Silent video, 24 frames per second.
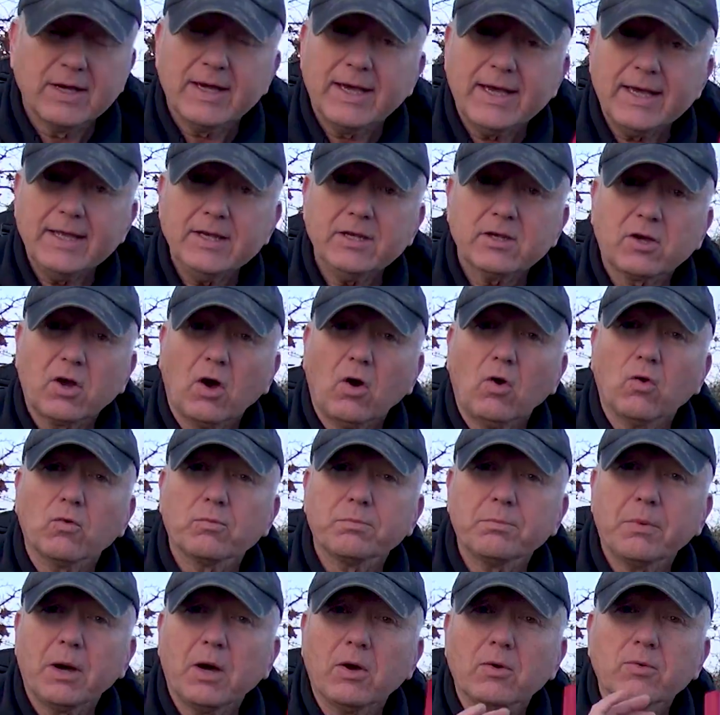In the cold
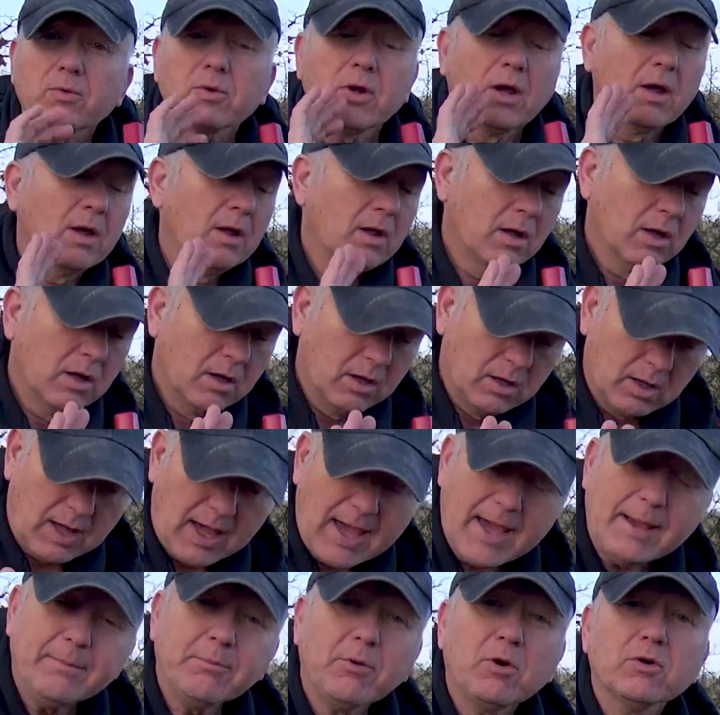mode,
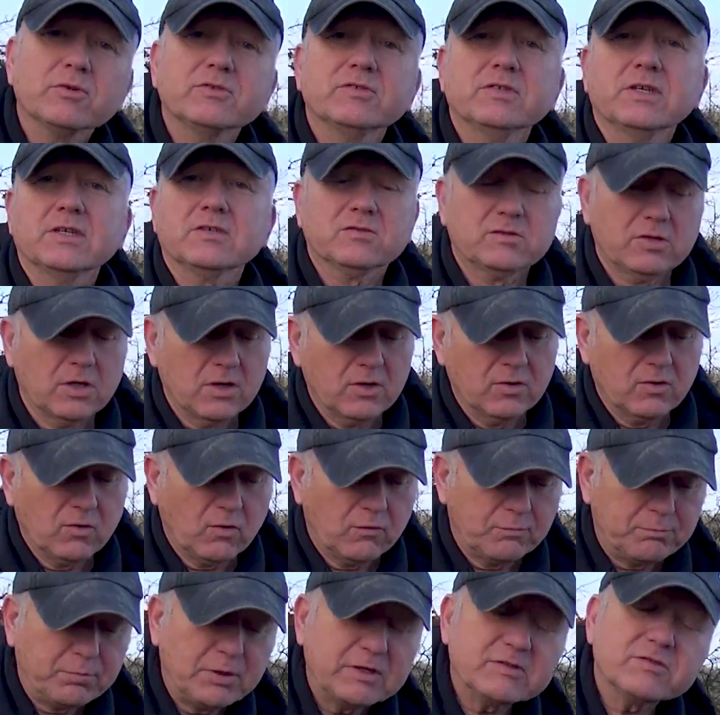Mi6 turned
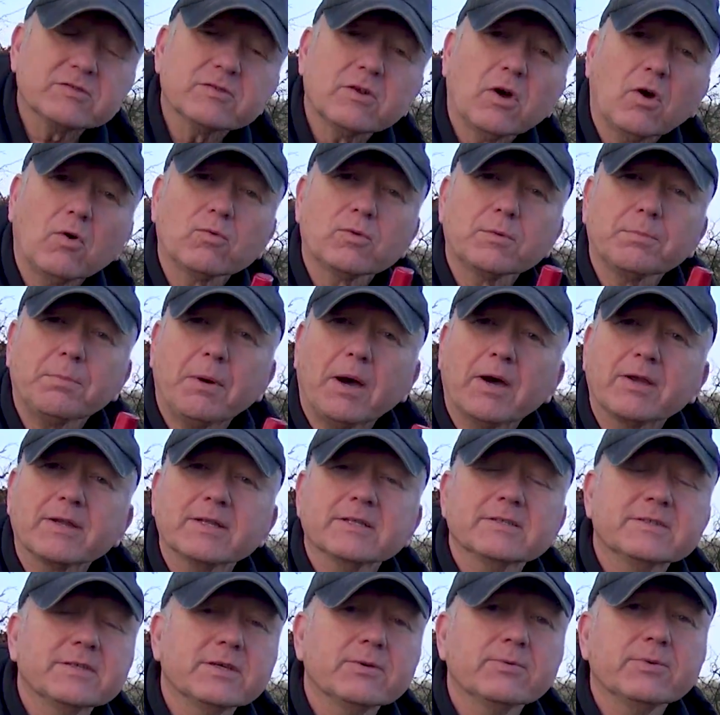off, press and hold the button
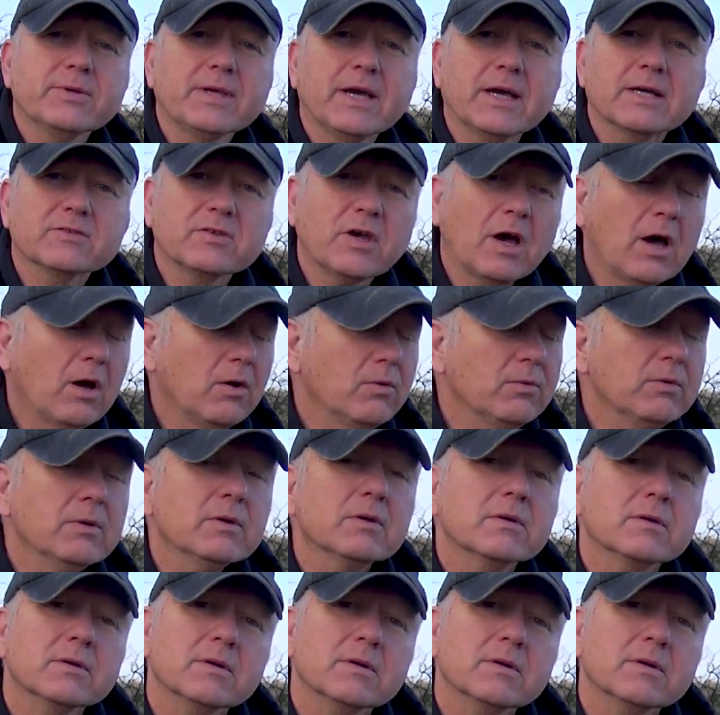until you get a tone.